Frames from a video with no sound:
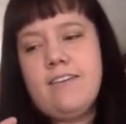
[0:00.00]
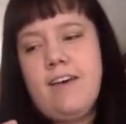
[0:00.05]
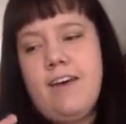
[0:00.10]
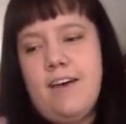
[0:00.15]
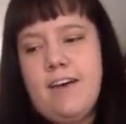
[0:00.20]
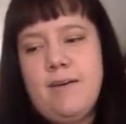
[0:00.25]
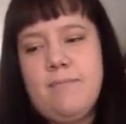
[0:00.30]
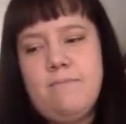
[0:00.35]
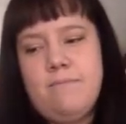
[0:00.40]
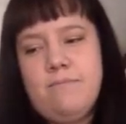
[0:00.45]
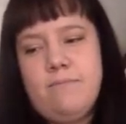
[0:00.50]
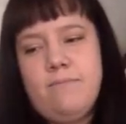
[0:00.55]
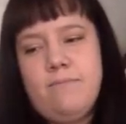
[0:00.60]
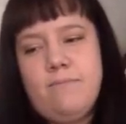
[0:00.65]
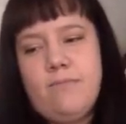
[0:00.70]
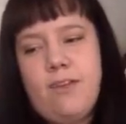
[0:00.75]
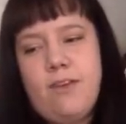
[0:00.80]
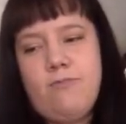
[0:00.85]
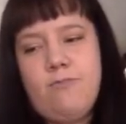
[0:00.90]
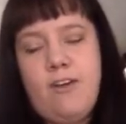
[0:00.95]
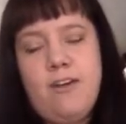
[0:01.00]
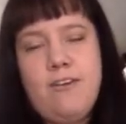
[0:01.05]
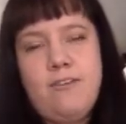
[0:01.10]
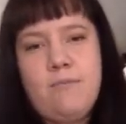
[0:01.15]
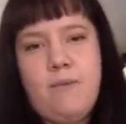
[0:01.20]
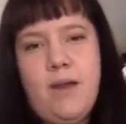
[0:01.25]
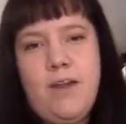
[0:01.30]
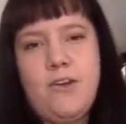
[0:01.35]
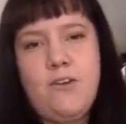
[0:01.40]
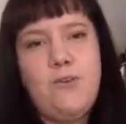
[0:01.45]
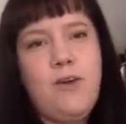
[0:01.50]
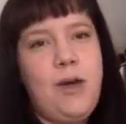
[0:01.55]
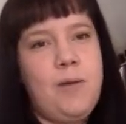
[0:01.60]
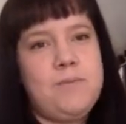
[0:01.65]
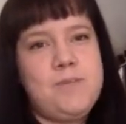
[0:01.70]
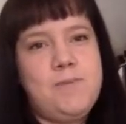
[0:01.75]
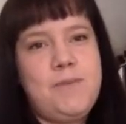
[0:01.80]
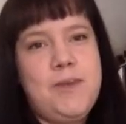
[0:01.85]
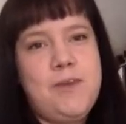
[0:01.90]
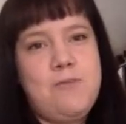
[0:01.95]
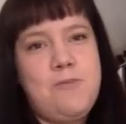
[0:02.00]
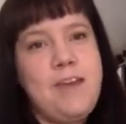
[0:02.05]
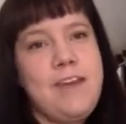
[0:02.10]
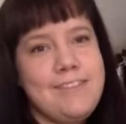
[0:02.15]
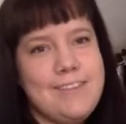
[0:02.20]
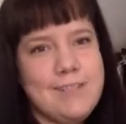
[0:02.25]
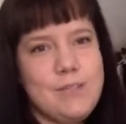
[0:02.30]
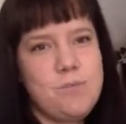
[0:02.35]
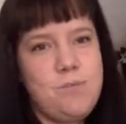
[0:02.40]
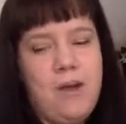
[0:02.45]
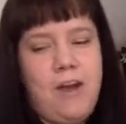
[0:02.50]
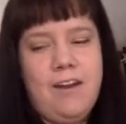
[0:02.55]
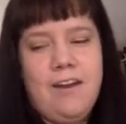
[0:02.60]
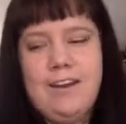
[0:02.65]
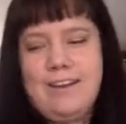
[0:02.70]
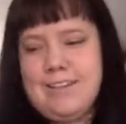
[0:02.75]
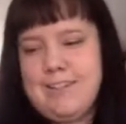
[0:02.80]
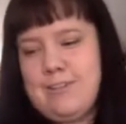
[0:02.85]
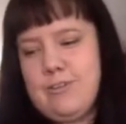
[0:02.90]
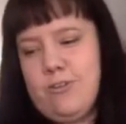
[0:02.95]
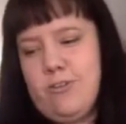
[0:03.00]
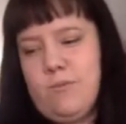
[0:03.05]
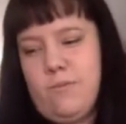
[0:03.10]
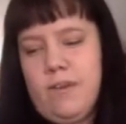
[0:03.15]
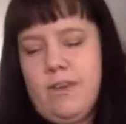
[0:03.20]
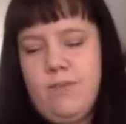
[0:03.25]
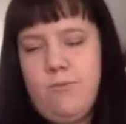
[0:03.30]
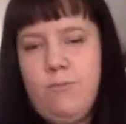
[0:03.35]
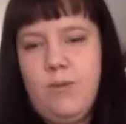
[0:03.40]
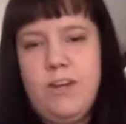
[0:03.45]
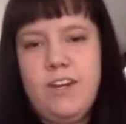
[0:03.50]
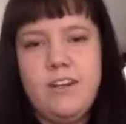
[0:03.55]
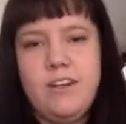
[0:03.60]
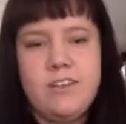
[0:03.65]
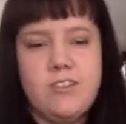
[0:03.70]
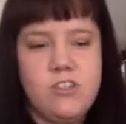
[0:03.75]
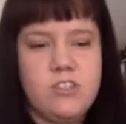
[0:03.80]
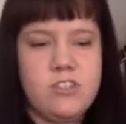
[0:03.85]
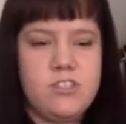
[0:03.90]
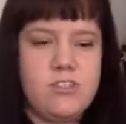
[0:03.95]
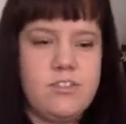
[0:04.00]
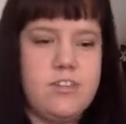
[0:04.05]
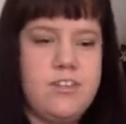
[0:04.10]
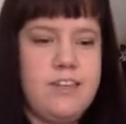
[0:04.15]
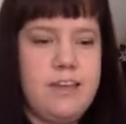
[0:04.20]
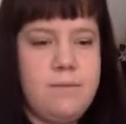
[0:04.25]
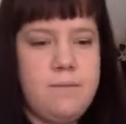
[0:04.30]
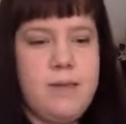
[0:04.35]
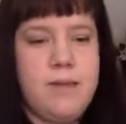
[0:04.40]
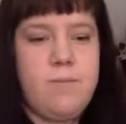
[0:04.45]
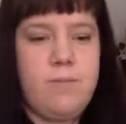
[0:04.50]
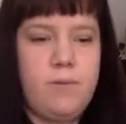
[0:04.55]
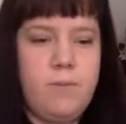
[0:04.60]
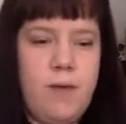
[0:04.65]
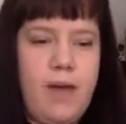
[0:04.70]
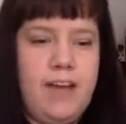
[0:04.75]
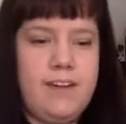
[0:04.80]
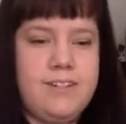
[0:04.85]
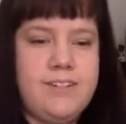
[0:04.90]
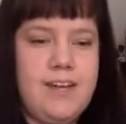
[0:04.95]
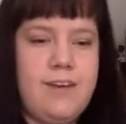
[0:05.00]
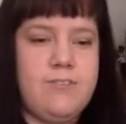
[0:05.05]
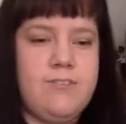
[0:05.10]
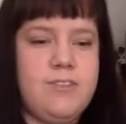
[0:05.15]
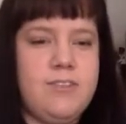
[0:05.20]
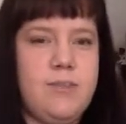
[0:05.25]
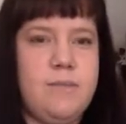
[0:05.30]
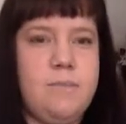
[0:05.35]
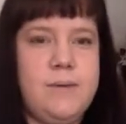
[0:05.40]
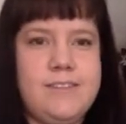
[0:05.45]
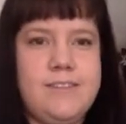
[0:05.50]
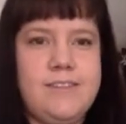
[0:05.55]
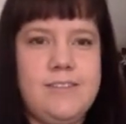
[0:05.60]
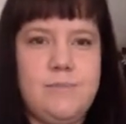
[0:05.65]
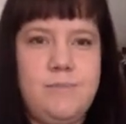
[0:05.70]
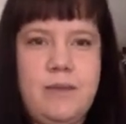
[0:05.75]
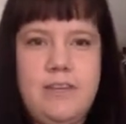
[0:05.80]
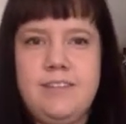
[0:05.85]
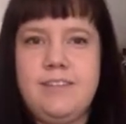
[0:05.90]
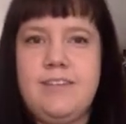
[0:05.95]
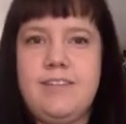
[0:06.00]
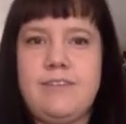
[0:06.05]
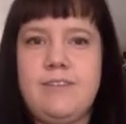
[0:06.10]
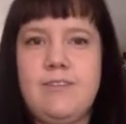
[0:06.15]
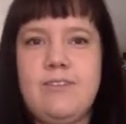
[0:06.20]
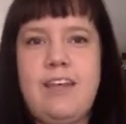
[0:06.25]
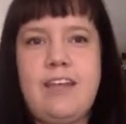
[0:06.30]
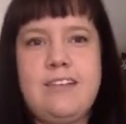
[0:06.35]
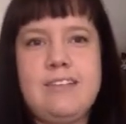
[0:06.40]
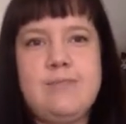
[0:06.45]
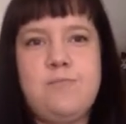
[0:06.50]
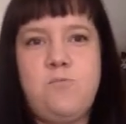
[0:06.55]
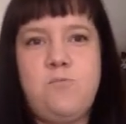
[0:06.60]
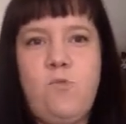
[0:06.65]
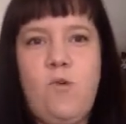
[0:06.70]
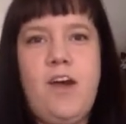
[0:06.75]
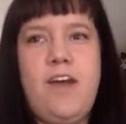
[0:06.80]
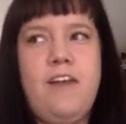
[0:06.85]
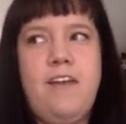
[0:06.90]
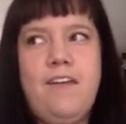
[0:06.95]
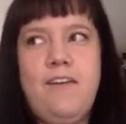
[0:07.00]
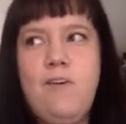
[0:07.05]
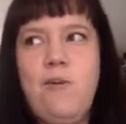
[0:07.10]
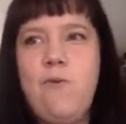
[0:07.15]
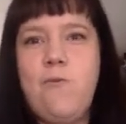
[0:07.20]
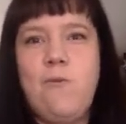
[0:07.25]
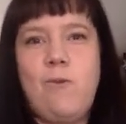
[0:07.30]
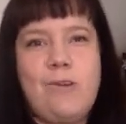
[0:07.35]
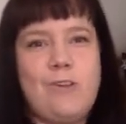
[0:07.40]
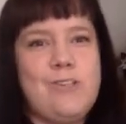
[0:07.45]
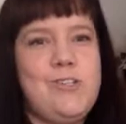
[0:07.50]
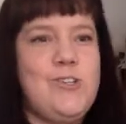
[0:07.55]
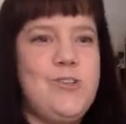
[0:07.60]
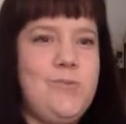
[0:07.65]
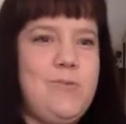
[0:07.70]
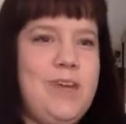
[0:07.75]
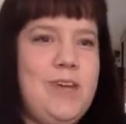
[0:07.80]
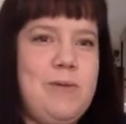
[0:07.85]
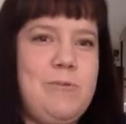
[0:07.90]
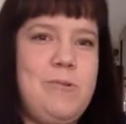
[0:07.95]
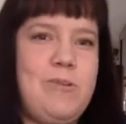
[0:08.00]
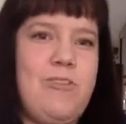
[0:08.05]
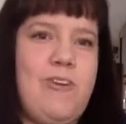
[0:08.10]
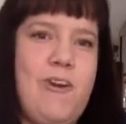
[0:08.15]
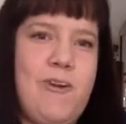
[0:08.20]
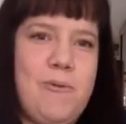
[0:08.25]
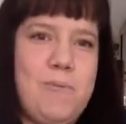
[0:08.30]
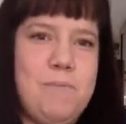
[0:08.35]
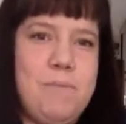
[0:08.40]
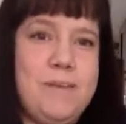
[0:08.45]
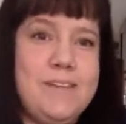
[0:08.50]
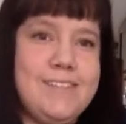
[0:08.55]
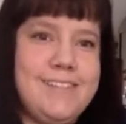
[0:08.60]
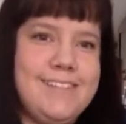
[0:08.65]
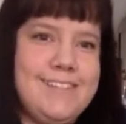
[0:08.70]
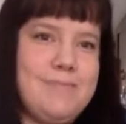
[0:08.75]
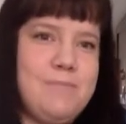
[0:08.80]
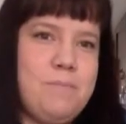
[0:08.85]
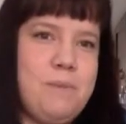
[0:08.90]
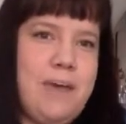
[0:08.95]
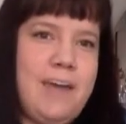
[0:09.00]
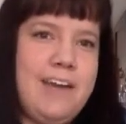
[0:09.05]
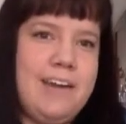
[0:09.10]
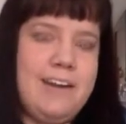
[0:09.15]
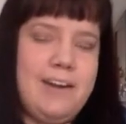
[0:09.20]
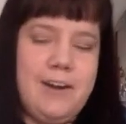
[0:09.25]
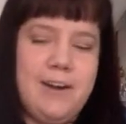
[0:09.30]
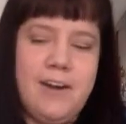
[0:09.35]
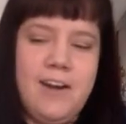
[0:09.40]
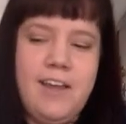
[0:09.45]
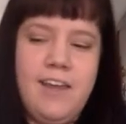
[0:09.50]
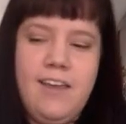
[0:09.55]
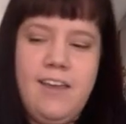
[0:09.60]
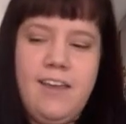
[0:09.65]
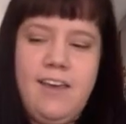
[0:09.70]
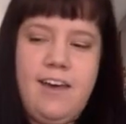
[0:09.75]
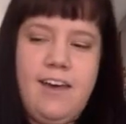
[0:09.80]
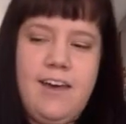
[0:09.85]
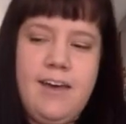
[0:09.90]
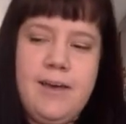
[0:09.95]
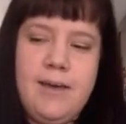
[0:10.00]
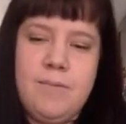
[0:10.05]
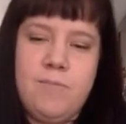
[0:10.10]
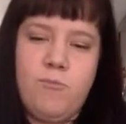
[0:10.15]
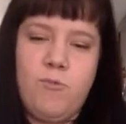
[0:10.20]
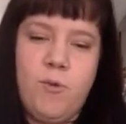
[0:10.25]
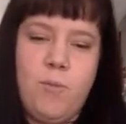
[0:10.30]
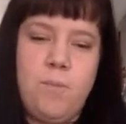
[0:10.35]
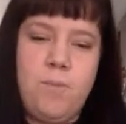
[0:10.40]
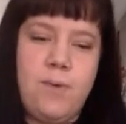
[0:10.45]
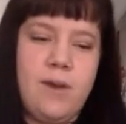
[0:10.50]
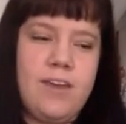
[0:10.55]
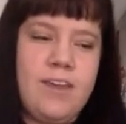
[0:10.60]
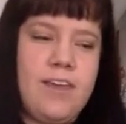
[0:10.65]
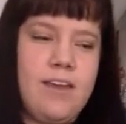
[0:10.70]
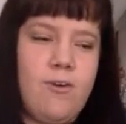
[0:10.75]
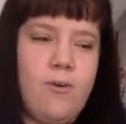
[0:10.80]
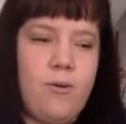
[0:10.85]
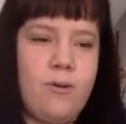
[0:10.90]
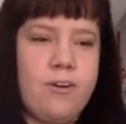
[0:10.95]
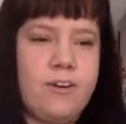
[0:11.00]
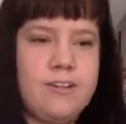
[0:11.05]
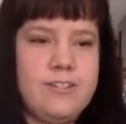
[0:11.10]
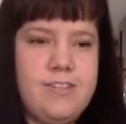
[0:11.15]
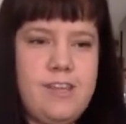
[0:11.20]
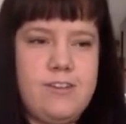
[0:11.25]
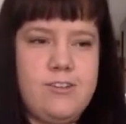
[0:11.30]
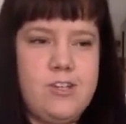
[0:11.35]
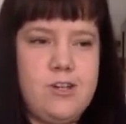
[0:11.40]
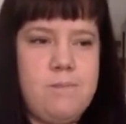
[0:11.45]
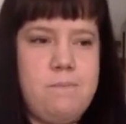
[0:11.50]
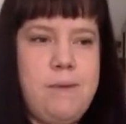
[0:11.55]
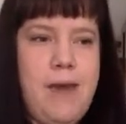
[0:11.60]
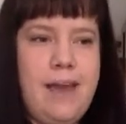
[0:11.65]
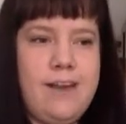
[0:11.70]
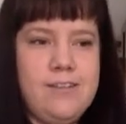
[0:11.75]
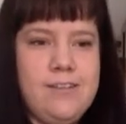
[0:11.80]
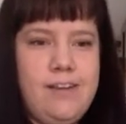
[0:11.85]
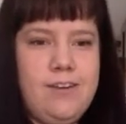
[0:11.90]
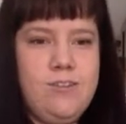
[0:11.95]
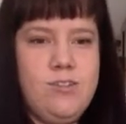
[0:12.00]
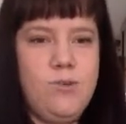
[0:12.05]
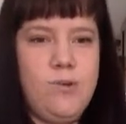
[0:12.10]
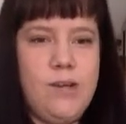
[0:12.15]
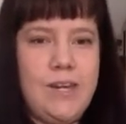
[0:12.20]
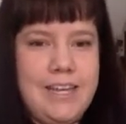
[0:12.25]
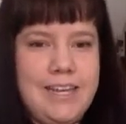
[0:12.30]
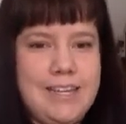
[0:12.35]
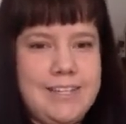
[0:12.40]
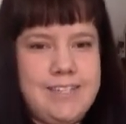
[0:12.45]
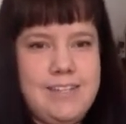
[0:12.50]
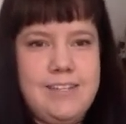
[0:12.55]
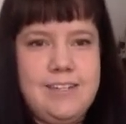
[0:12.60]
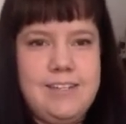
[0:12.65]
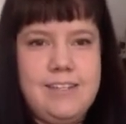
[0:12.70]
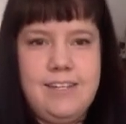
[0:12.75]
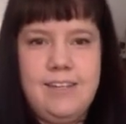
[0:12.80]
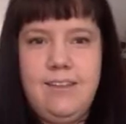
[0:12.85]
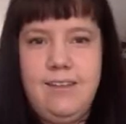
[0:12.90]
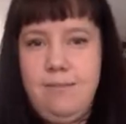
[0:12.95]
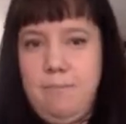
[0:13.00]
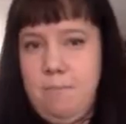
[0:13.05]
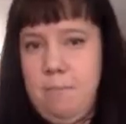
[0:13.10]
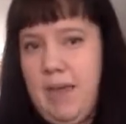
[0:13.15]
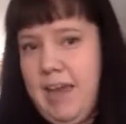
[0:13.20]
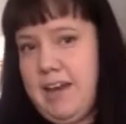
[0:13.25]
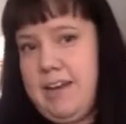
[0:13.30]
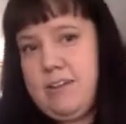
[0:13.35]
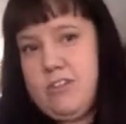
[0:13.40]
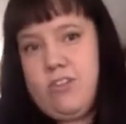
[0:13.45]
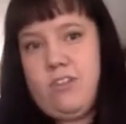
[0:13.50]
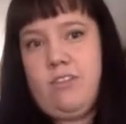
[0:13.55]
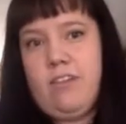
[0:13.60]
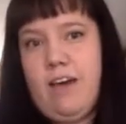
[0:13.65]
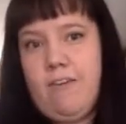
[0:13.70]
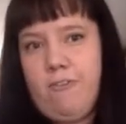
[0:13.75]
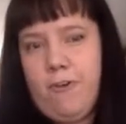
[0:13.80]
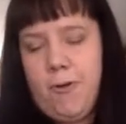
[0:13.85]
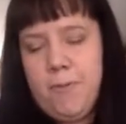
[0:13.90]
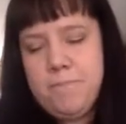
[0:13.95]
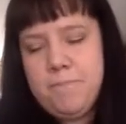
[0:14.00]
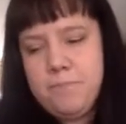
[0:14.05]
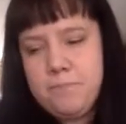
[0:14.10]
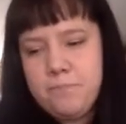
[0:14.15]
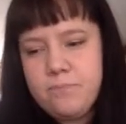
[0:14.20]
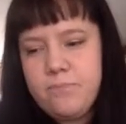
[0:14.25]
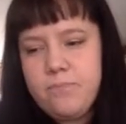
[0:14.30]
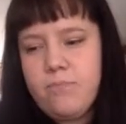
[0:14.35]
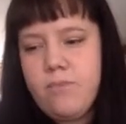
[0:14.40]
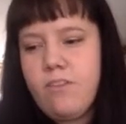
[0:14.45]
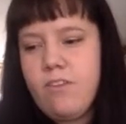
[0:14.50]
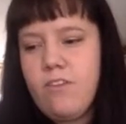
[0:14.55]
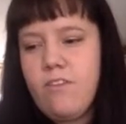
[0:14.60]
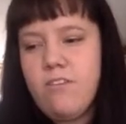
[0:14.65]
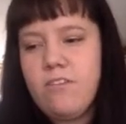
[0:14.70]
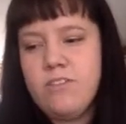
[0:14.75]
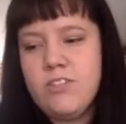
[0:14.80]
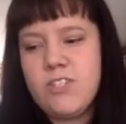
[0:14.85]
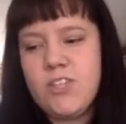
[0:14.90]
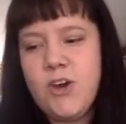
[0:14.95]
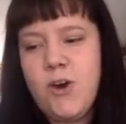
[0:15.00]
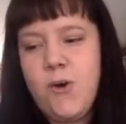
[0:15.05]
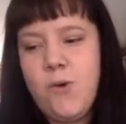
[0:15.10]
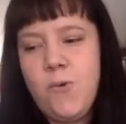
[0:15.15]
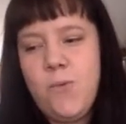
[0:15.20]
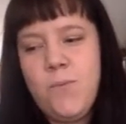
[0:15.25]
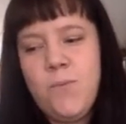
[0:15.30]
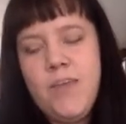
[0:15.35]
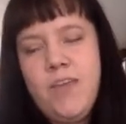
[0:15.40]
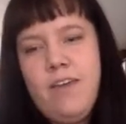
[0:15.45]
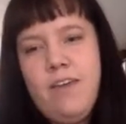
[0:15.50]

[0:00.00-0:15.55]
um, a friend of mine who helped me create this product told me we need to just get people back down to the business basics. So that's what we're doing with our business binder. Um, we're bringing organization back down to an easy to manage level. So,